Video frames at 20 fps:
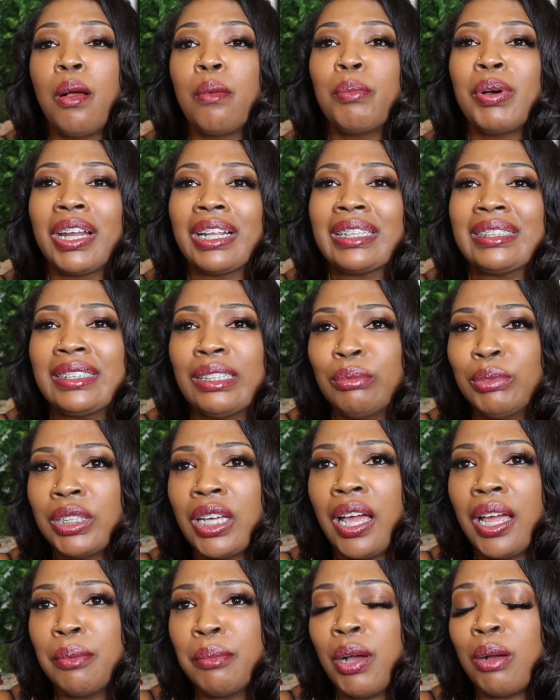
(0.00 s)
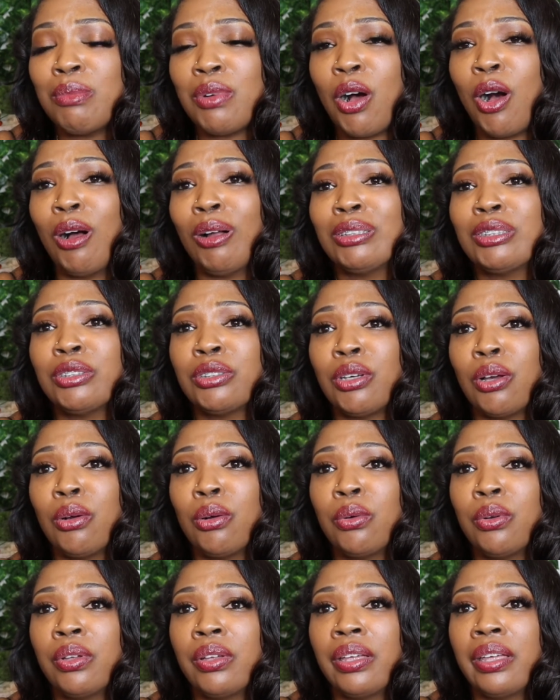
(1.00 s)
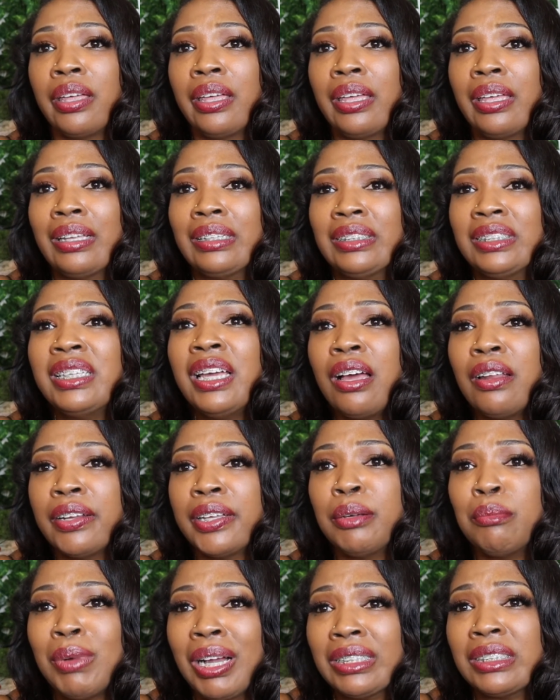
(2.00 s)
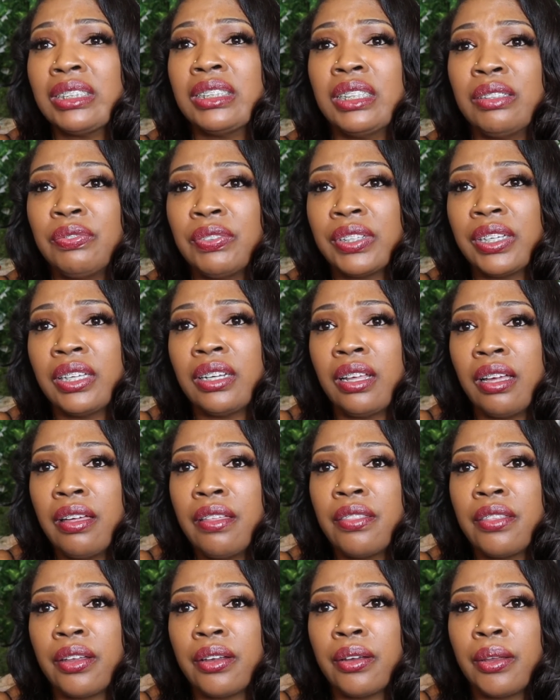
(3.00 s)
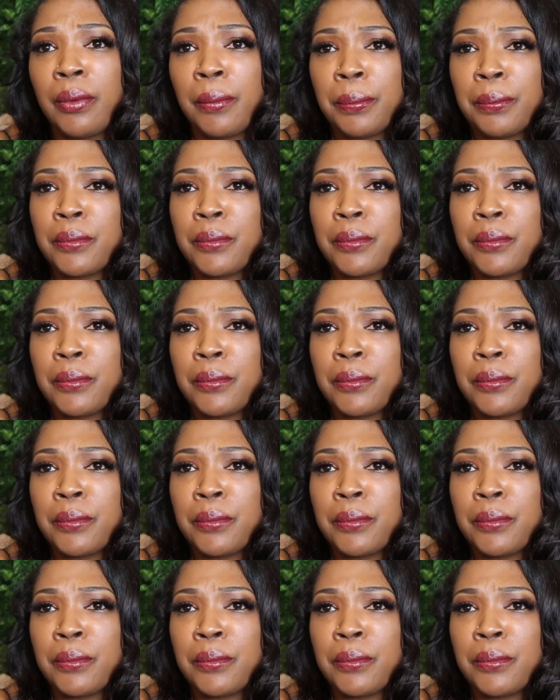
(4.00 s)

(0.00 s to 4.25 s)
But at the same time, I'm also telling my significant other